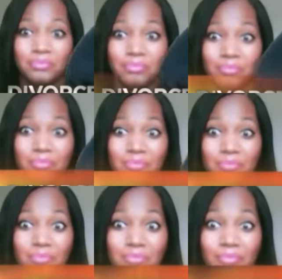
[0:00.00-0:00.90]

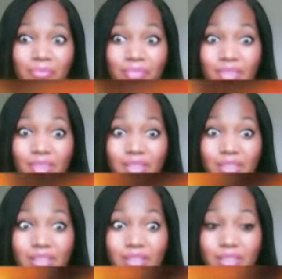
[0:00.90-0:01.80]

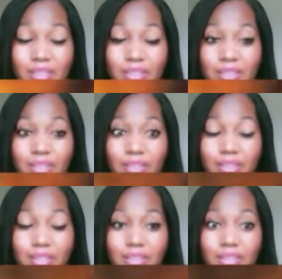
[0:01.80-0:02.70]

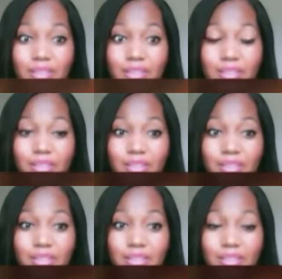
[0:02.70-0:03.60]

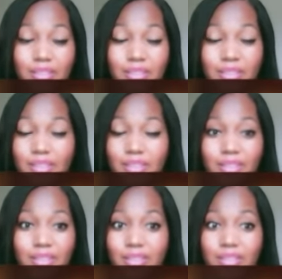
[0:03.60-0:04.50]

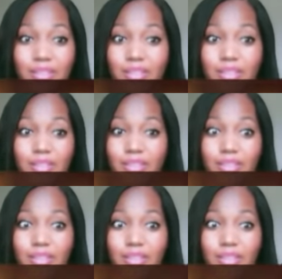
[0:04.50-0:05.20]
(silent)